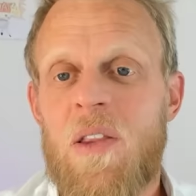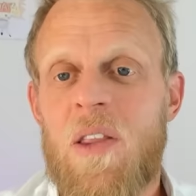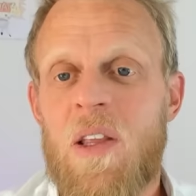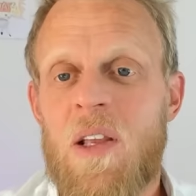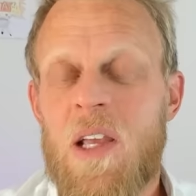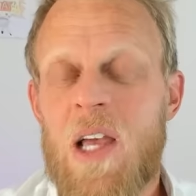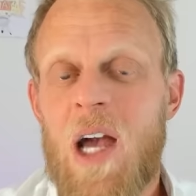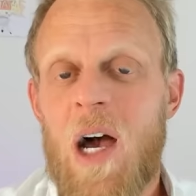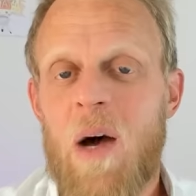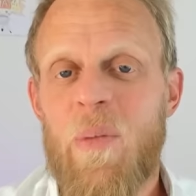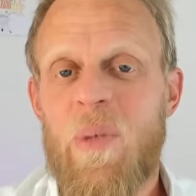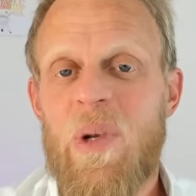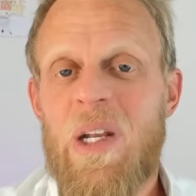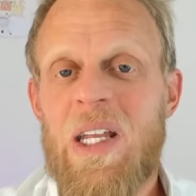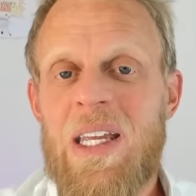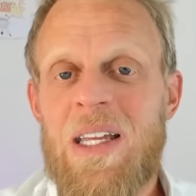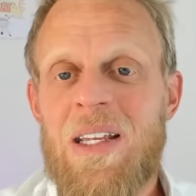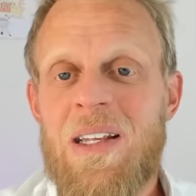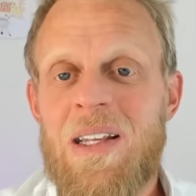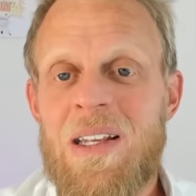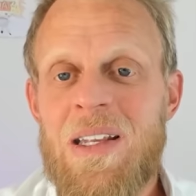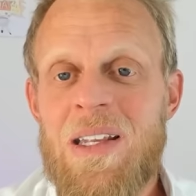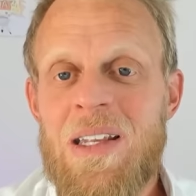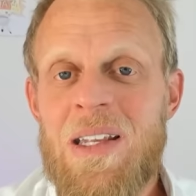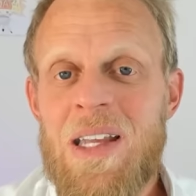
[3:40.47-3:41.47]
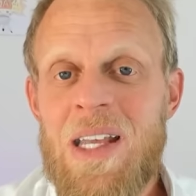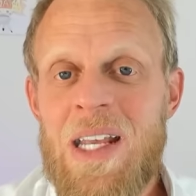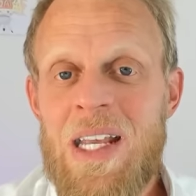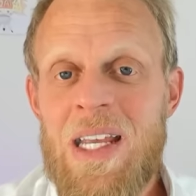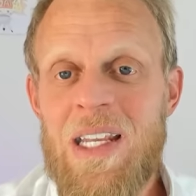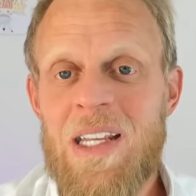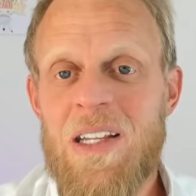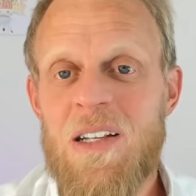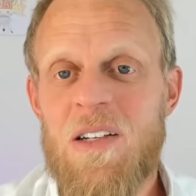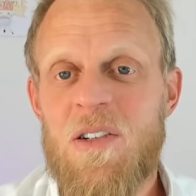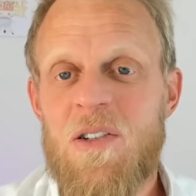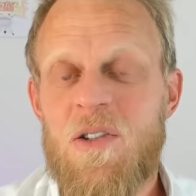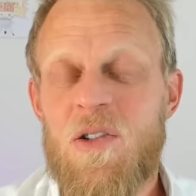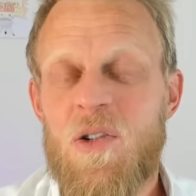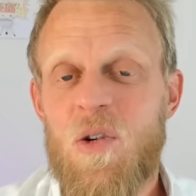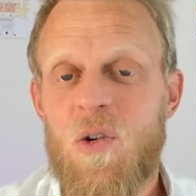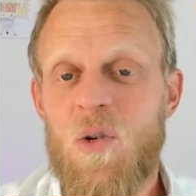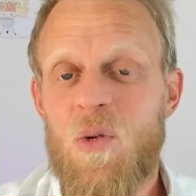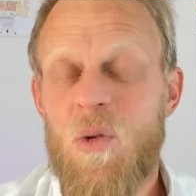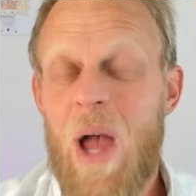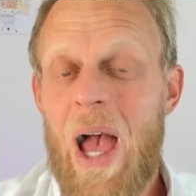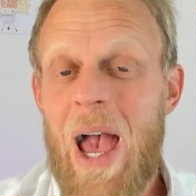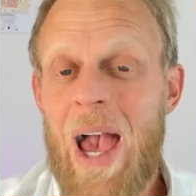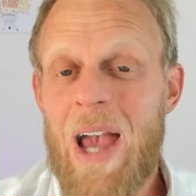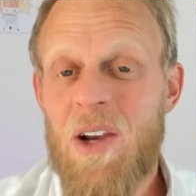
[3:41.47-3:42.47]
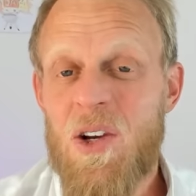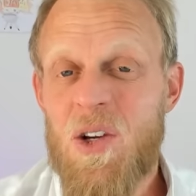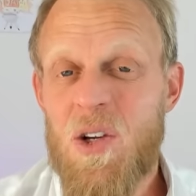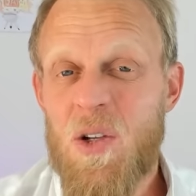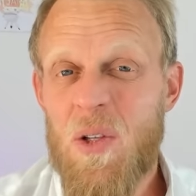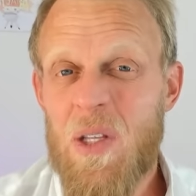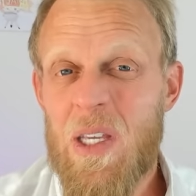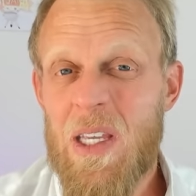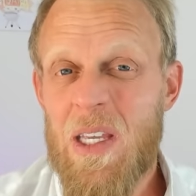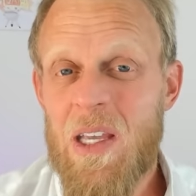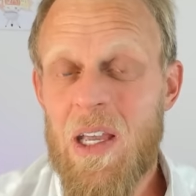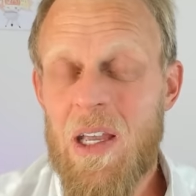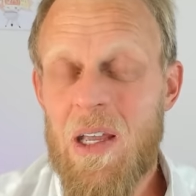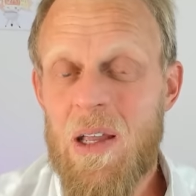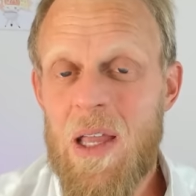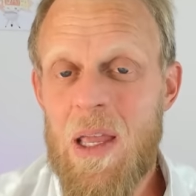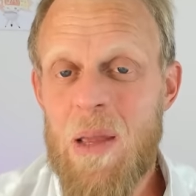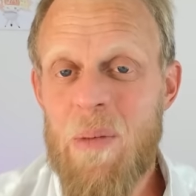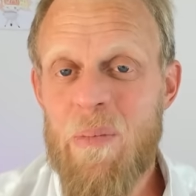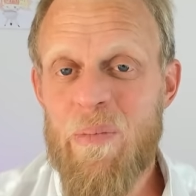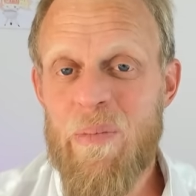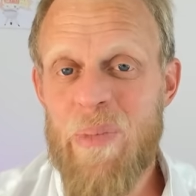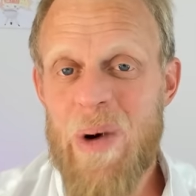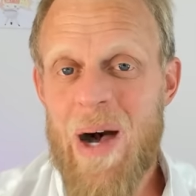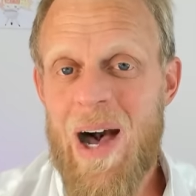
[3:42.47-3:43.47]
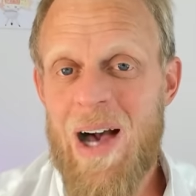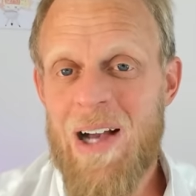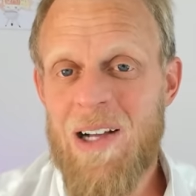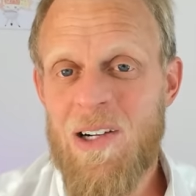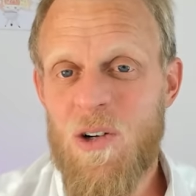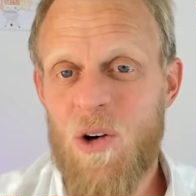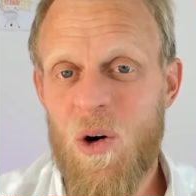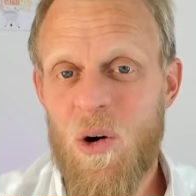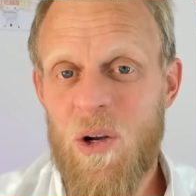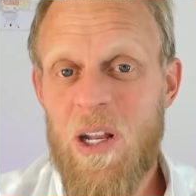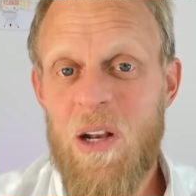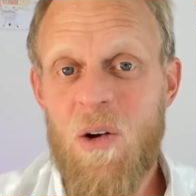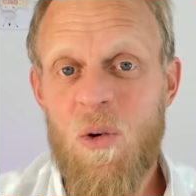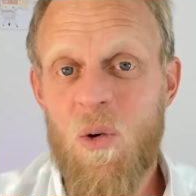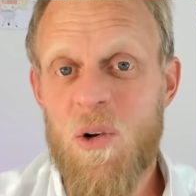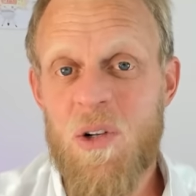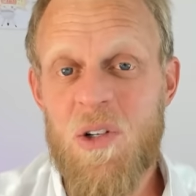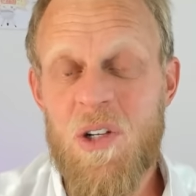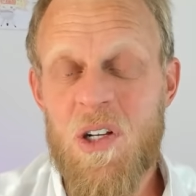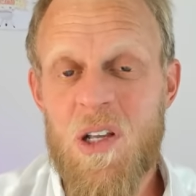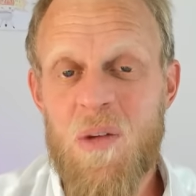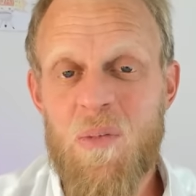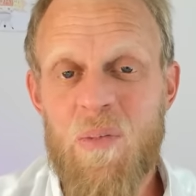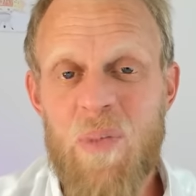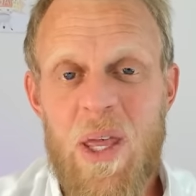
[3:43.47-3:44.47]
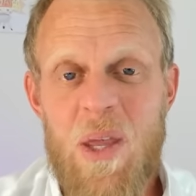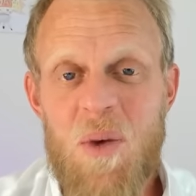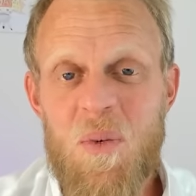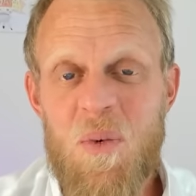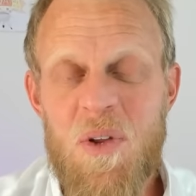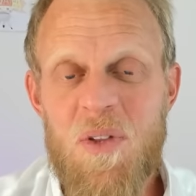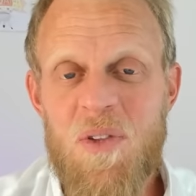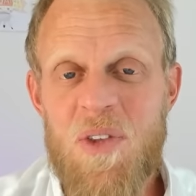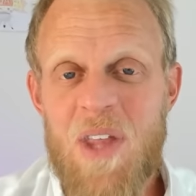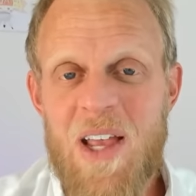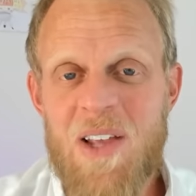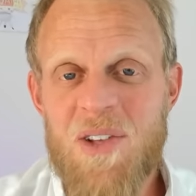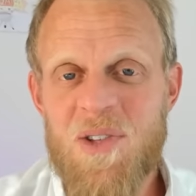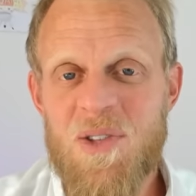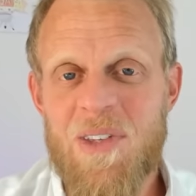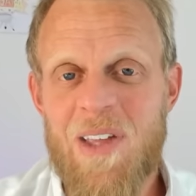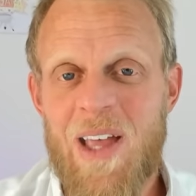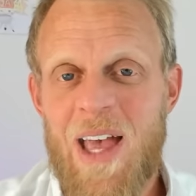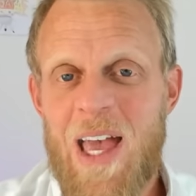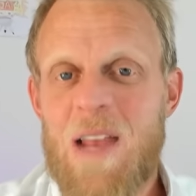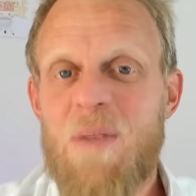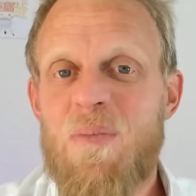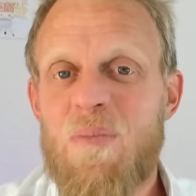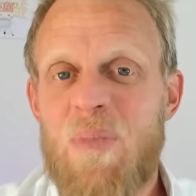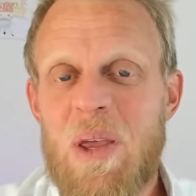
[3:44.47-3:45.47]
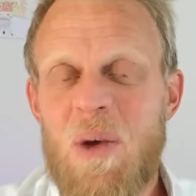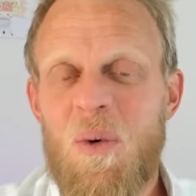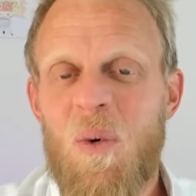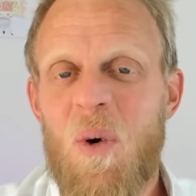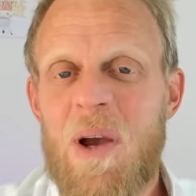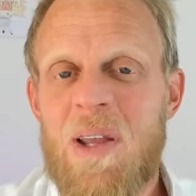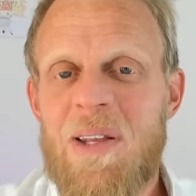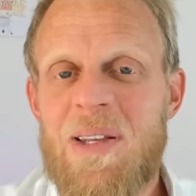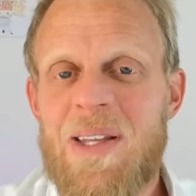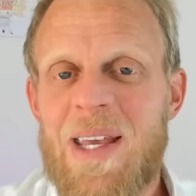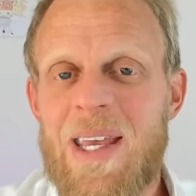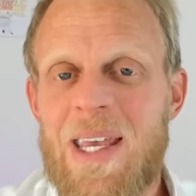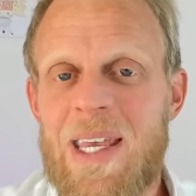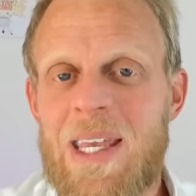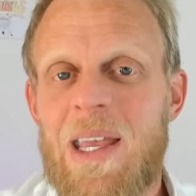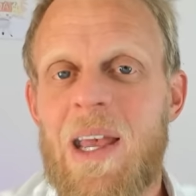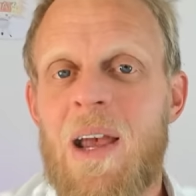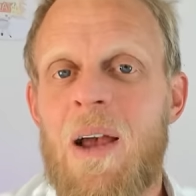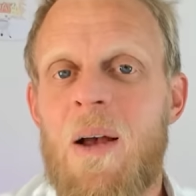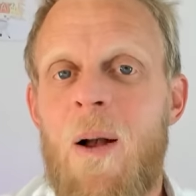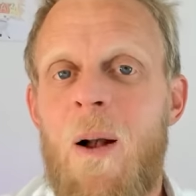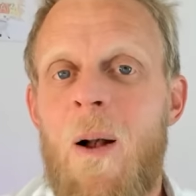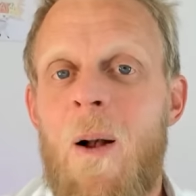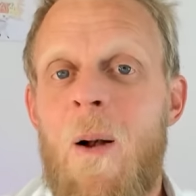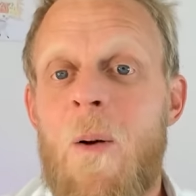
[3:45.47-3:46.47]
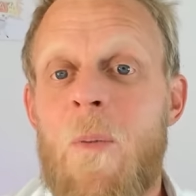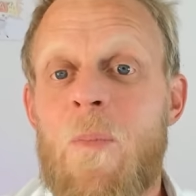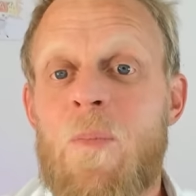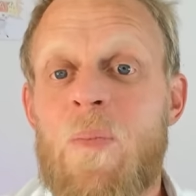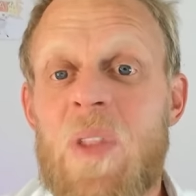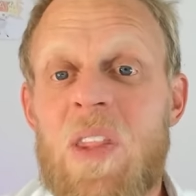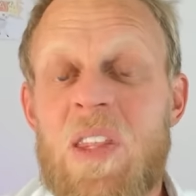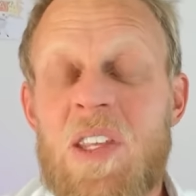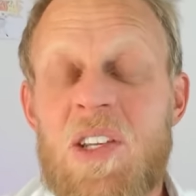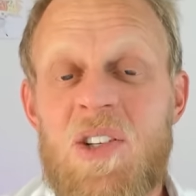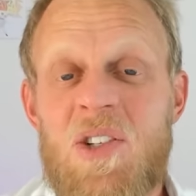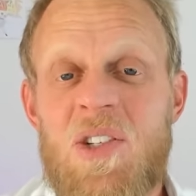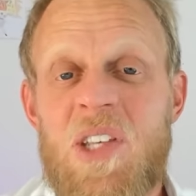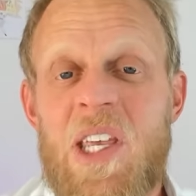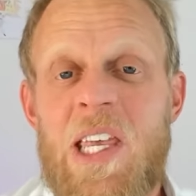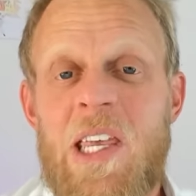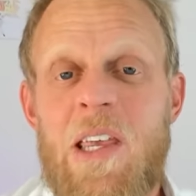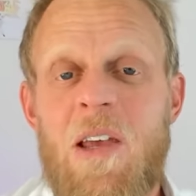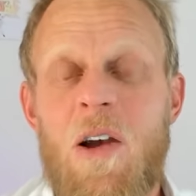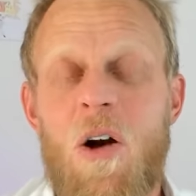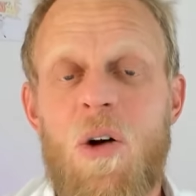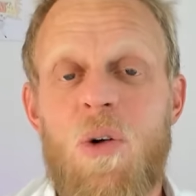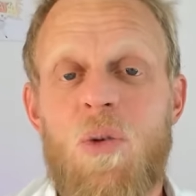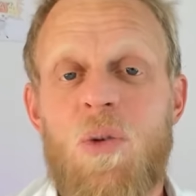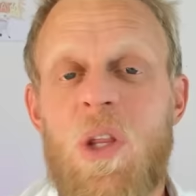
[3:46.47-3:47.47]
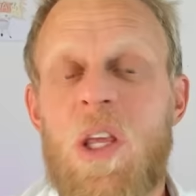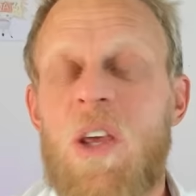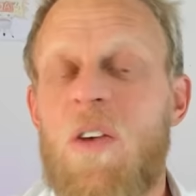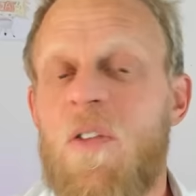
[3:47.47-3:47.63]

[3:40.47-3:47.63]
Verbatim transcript: the company needed to actually embark on in order to compete with Tesla and BYD. The CEO, the